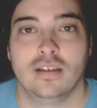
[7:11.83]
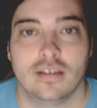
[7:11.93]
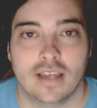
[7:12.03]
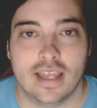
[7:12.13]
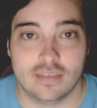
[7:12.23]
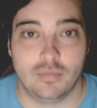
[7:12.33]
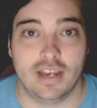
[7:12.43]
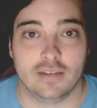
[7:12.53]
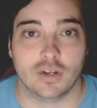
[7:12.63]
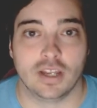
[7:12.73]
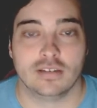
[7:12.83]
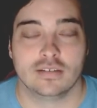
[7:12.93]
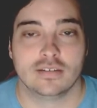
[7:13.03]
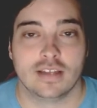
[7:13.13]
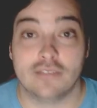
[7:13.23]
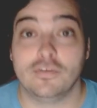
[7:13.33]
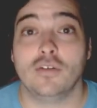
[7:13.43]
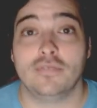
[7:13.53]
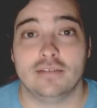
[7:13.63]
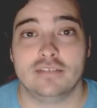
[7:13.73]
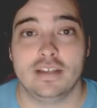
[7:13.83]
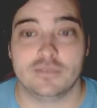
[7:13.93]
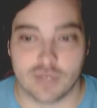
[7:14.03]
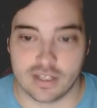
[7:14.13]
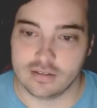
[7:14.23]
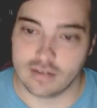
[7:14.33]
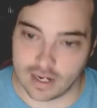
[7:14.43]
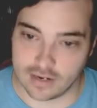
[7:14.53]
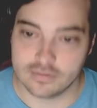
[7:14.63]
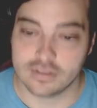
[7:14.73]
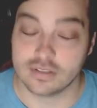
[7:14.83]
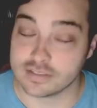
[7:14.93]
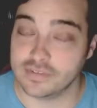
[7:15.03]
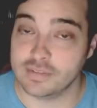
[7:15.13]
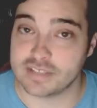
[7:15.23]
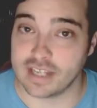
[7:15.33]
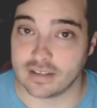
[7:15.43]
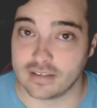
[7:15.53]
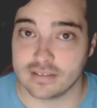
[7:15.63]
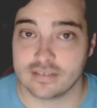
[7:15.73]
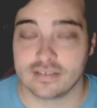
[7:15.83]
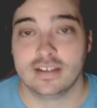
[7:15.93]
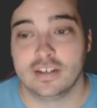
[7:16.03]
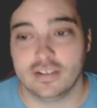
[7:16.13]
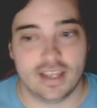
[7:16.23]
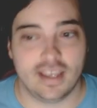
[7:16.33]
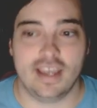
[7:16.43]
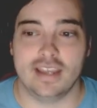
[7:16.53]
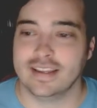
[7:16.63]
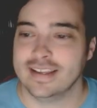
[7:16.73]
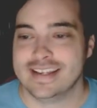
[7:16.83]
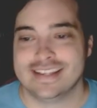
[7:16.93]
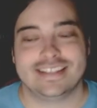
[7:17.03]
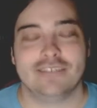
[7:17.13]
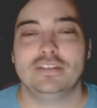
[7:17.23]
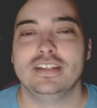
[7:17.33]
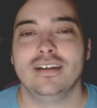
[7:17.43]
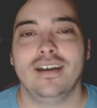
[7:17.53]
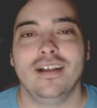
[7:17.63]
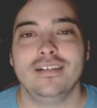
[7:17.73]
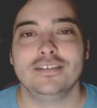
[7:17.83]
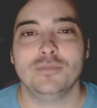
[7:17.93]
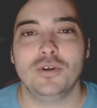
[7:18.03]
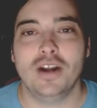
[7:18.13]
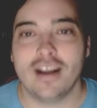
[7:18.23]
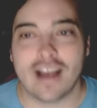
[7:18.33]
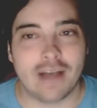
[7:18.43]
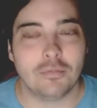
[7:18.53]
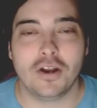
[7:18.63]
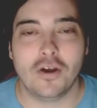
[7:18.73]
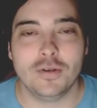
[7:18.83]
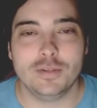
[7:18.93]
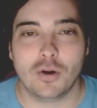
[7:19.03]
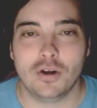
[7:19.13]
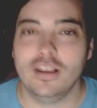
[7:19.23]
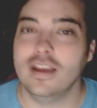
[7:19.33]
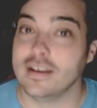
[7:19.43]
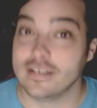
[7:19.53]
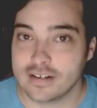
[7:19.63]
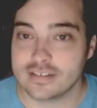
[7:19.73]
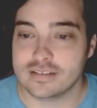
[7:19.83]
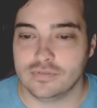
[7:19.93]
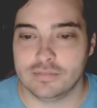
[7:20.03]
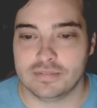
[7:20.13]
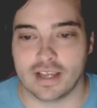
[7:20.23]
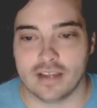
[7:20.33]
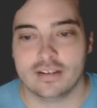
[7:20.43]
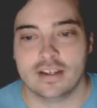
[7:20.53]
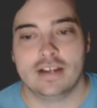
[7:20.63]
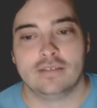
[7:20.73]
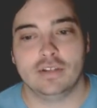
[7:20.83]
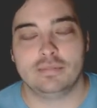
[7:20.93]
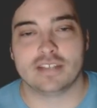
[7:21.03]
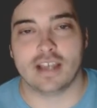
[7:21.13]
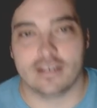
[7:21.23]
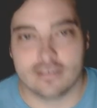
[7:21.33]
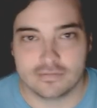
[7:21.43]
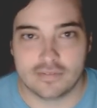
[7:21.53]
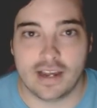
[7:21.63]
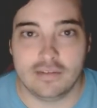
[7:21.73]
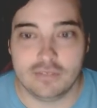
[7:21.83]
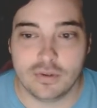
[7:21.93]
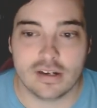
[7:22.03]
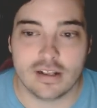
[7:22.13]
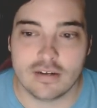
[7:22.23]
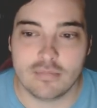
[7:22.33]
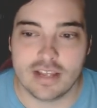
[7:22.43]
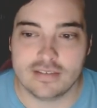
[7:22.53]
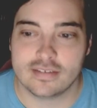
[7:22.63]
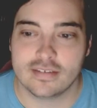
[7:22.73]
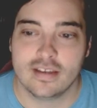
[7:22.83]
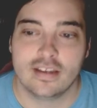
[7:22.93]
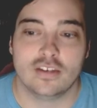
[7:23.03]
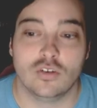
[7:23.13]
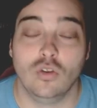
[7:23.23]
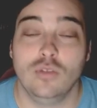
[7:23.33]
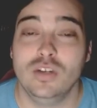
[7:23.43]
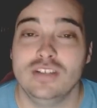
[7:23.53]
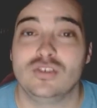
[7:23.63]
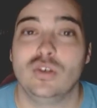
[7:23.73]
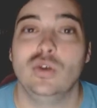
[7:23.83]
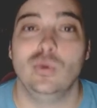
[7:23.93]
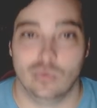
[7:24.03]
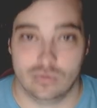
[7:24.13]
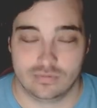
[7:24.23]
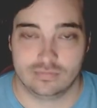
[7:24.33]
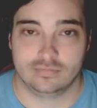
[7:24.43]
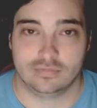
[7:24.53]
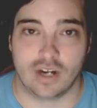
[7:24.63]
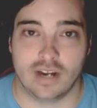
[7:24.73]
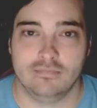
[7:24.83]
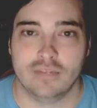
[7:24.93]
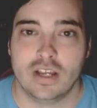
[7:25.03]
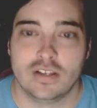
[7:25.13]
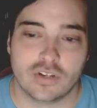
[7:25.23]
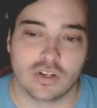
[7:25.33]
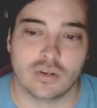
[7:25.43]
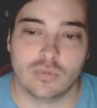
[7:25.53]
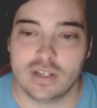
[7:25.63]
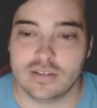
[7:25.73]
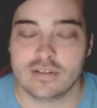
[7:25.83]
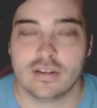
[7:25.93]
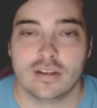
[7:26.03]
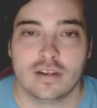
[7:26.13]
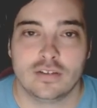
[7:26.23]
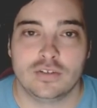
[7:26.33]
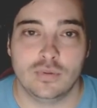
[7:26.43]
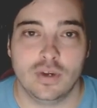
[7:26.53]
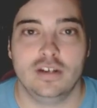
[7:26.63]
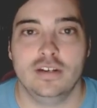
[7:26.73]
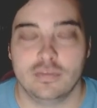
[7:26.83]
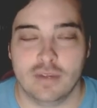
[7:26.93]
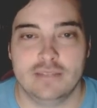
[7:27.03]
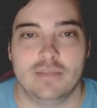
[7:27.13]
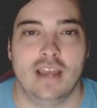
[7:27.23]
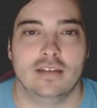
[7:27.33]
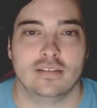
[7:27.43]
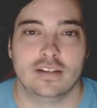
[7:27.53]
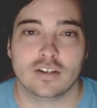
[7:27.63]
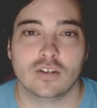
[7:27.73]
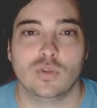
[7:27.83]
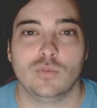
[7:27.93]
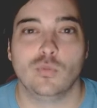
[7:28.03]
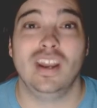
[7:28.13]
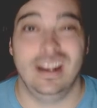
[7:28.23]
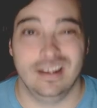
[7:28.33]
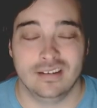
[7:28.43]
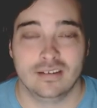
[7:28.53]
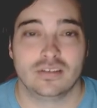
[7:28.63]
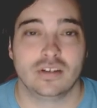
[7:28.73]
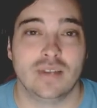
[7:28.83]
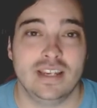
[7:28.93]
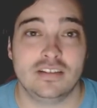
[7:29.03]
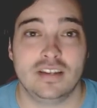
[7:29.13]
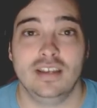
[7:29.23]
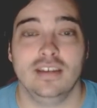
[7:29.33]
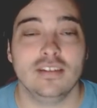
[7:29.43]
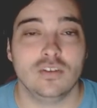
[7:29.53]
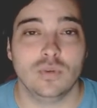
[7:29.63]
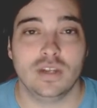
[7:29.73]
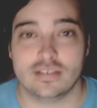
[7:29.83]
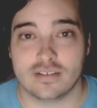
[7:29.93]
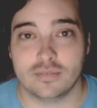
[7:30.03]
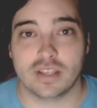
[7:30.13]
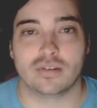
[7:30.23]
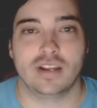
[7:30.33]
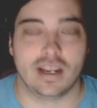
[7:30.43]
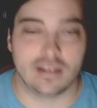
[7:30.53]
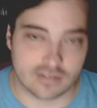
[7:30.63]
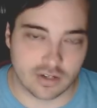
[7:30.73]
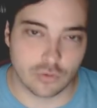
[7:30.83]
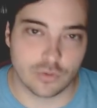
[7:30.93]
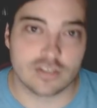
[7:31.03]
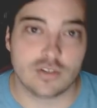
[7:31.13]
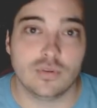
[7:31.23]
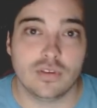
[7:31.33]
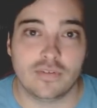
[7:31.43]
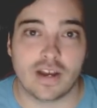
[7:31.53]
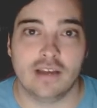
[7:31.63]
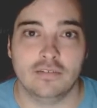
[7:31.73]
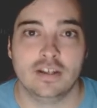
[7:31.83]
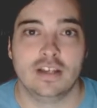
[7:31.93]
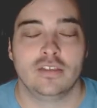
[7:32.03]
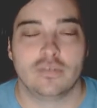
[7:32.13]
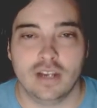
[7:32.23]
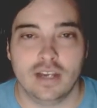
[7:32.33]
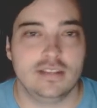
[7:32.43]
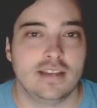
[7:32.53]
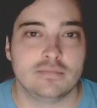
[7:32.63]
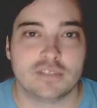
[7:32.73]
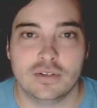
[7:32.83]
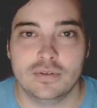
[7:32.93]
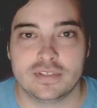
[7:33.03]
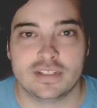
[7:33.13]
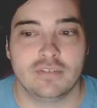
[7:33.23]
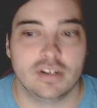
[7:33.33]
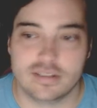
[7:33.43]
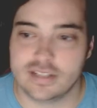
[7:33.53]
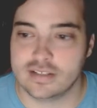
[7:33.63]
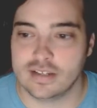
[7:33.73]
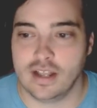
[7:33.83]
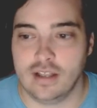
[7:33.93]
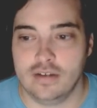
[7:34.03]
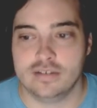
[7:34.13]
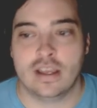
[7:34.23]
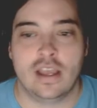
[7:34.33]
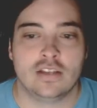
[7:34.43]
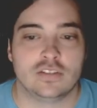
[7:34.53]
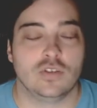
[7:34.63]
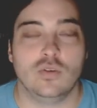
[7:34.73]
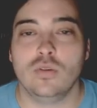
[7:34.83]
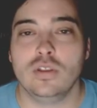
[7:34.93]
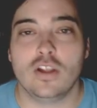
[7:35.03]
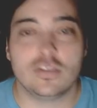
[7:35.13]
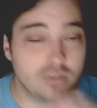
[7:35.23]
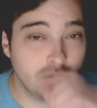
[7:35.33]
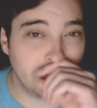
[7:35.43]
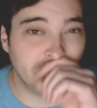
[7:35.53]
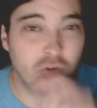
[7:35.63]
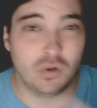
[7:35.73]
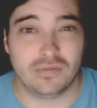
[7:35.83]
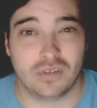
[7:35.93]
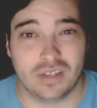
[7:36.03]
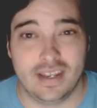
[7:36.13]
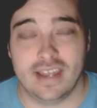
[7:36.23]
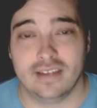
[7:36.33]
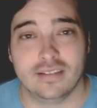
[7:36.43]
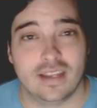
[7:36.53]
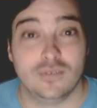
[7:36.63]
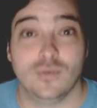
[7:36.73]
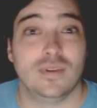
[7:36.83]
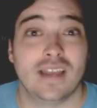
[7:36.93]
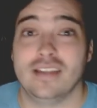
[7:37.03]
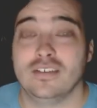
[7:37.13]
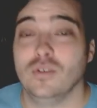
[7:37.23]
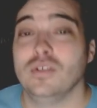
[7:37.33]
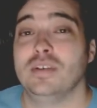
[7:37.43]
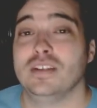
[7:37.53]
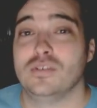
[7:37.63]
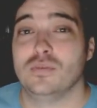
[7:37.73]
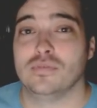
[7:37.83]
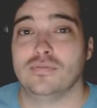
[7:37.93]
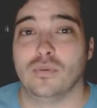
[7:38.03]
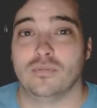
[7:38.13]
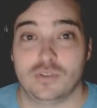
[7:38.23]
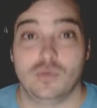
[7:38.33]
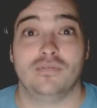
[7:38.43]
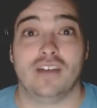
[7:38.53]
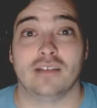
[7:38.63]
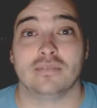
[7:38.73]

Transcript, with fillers: in the betting way if all five teams win. Now, there's a flip side to this. You're like, hey, $1,700 more? I'm going to always parlay. Here's the flip side. Flip side, five $200 bets, you only win two, right? So you're going to win 200, your money back, then you're going to win 180. So each ticket you win is going to be 380. So you're going to win two of the five. 380 times two is $760. So you only lost 240 for the day, and you only got you only picked two of four, two of five.